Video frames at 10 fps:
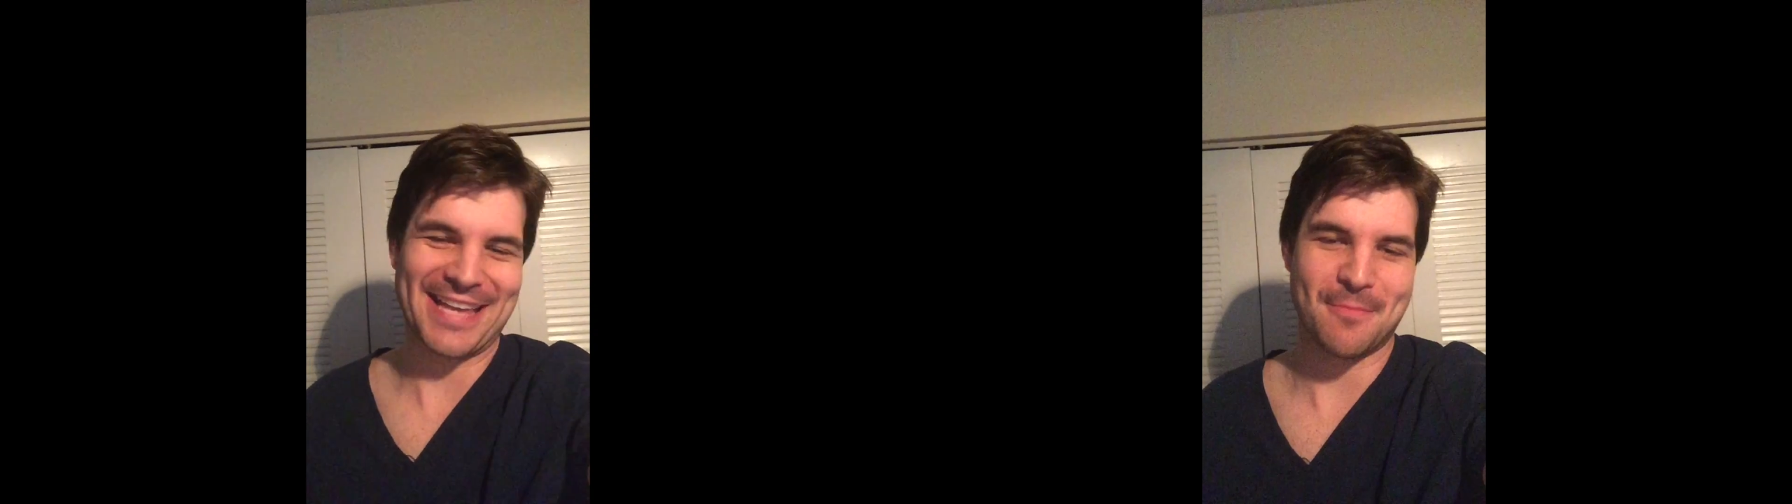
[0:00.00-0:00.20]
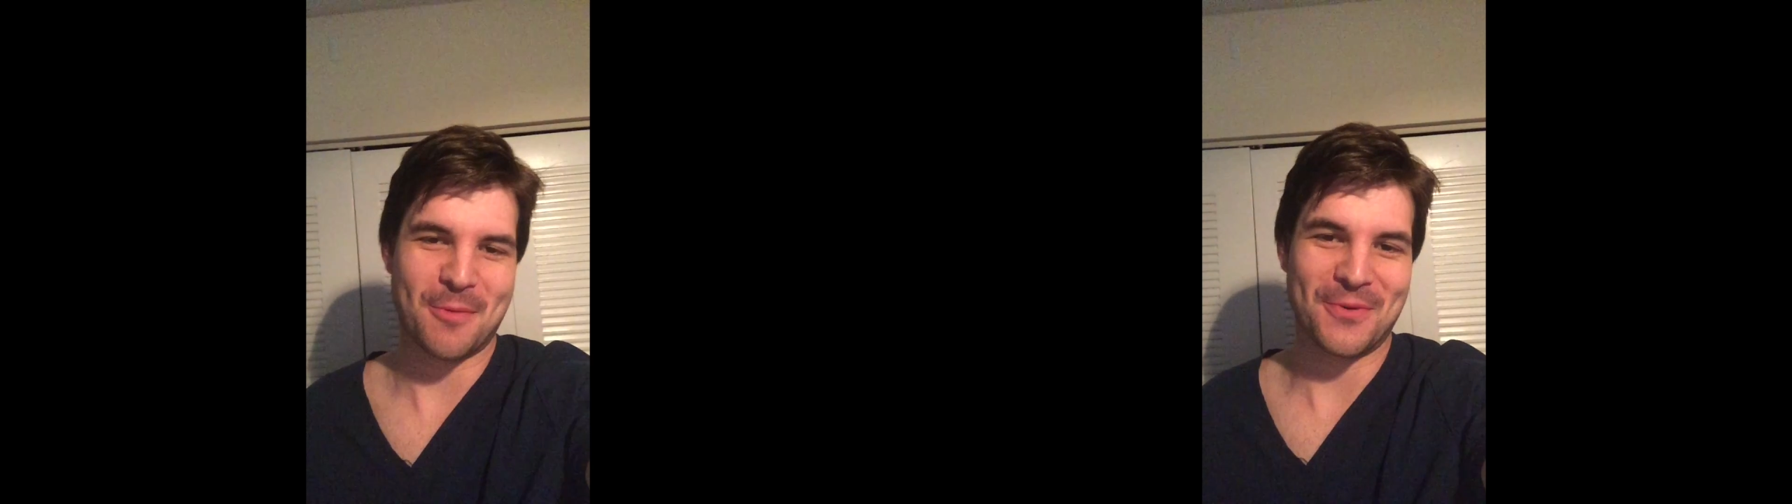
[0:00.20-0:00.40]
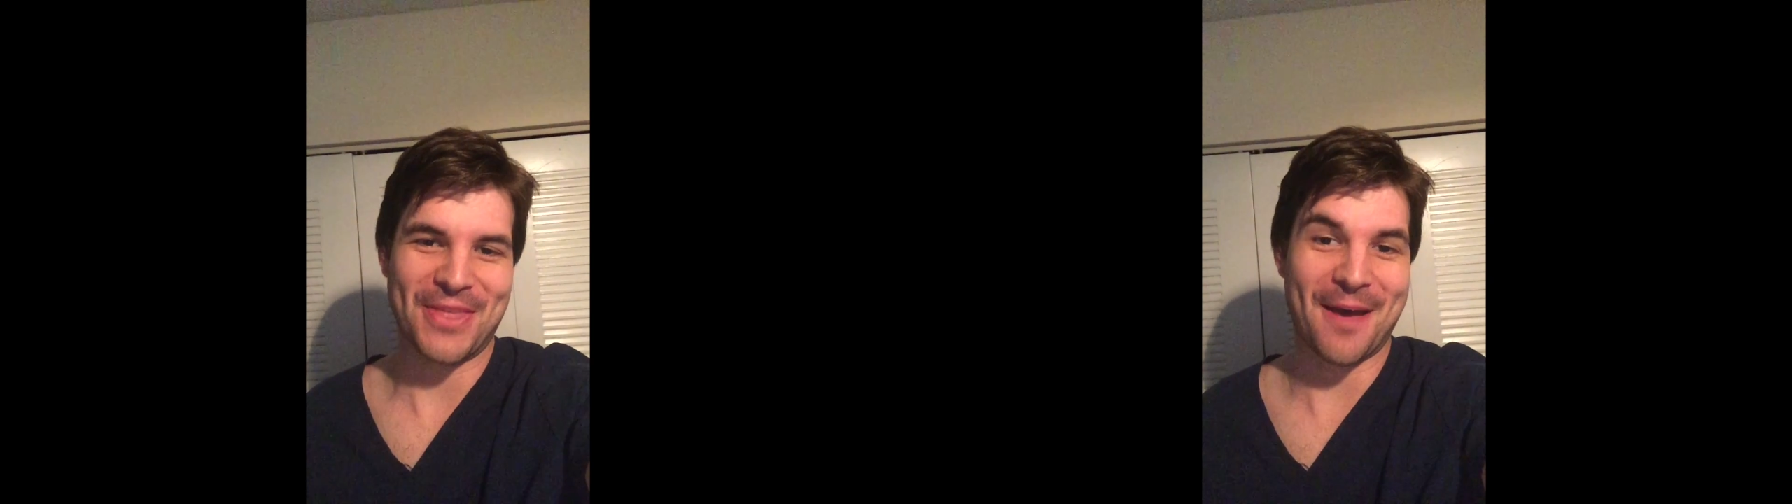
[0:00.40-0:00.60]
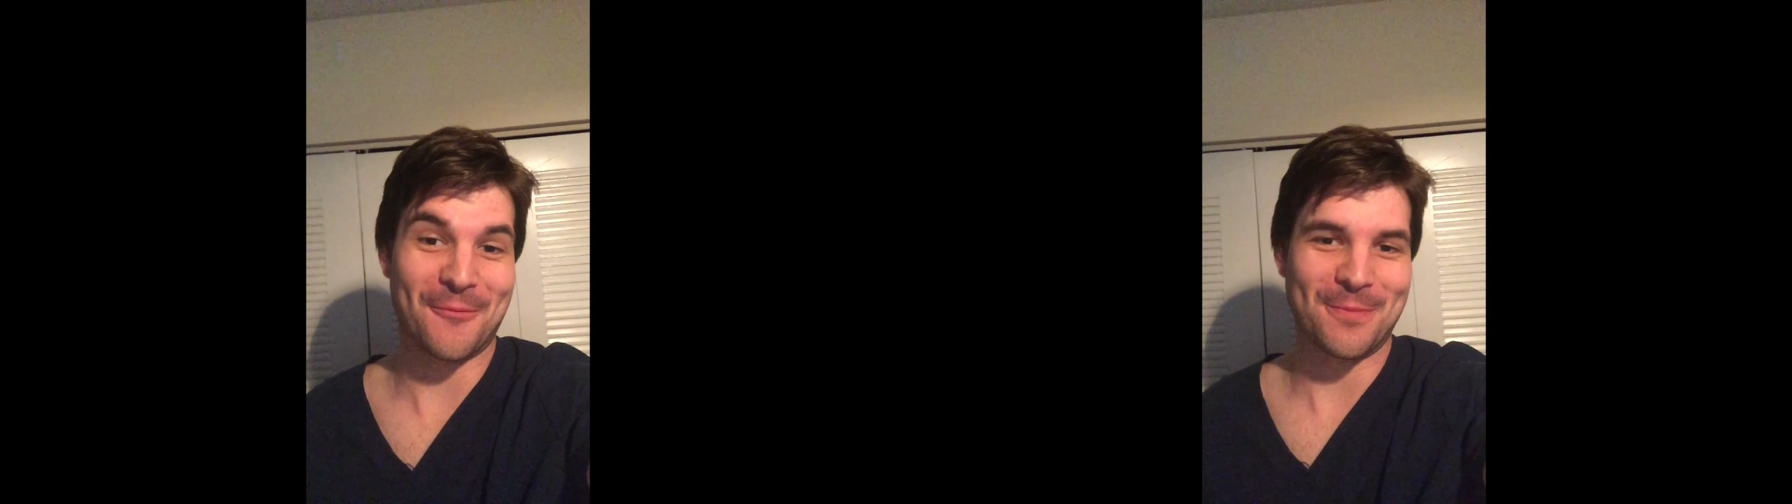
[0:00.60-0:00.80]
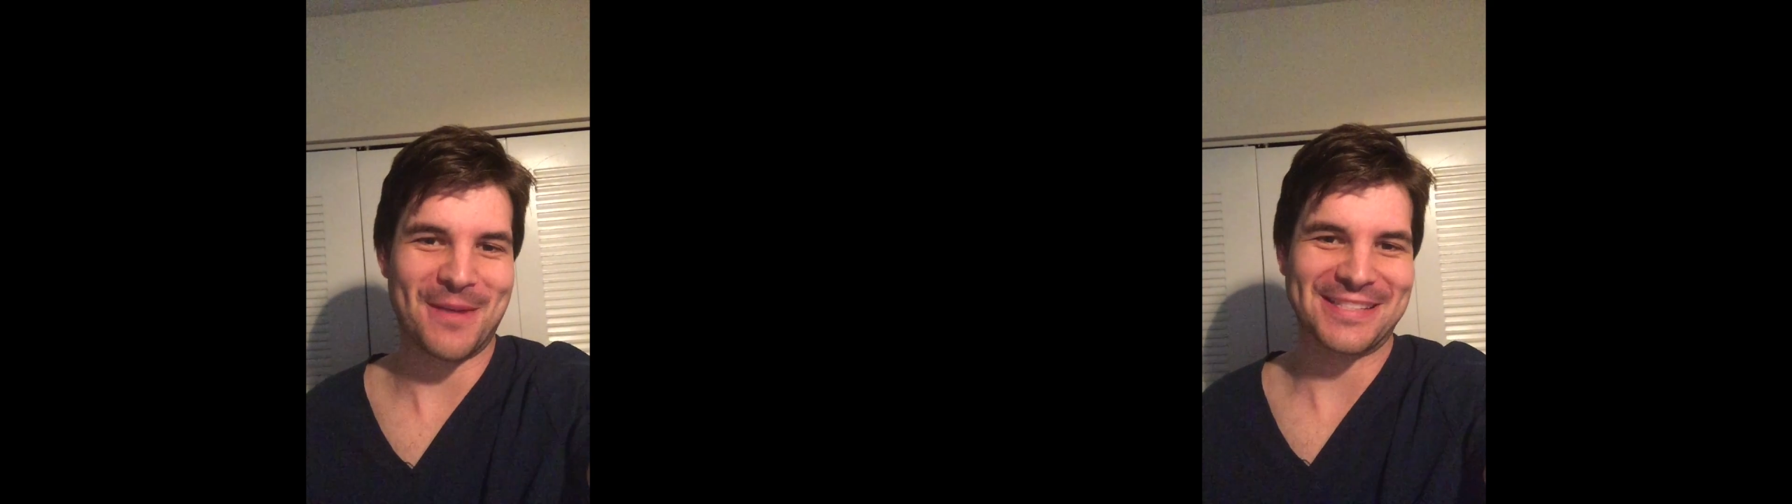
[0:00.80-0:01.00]
came up with that
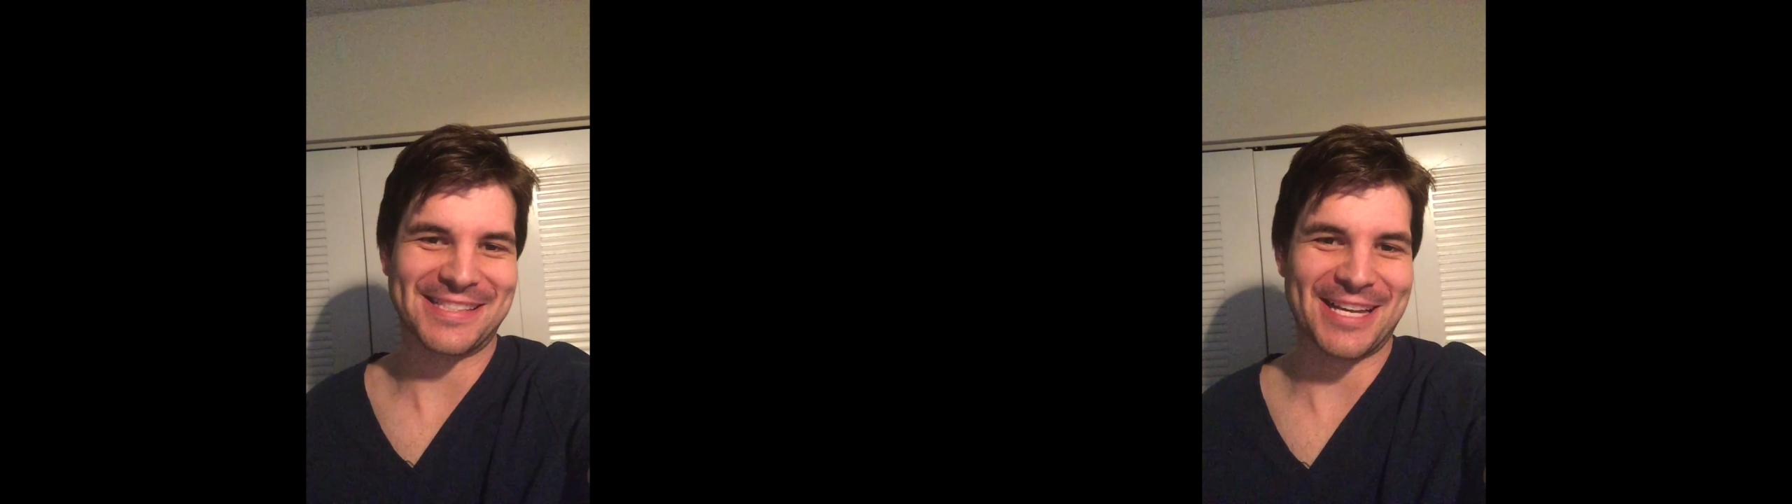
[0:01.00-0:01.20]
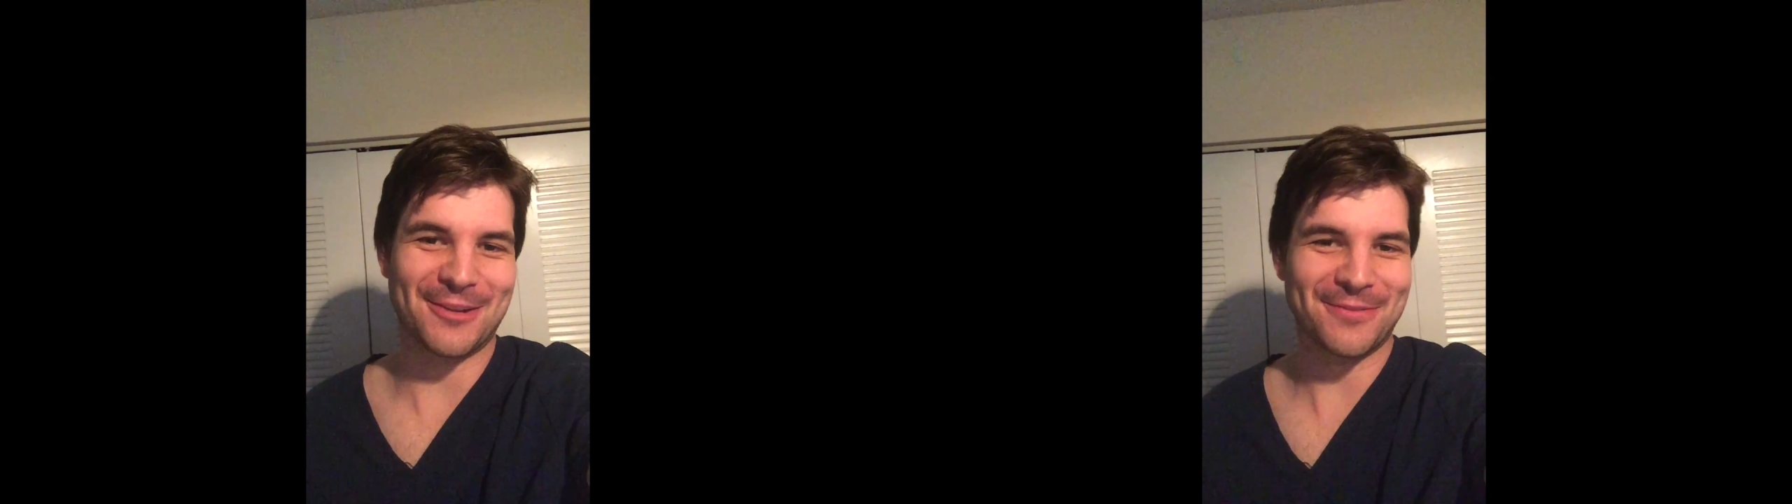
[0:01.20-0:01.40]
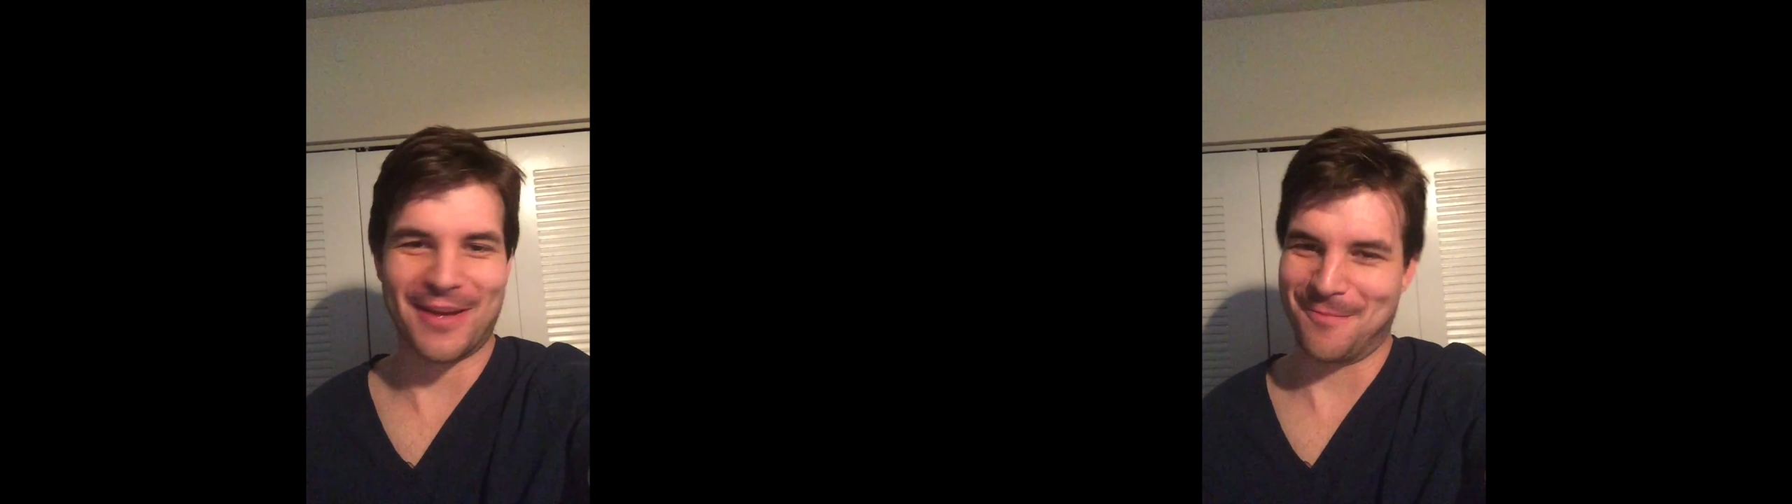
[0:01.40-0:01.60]
one myself,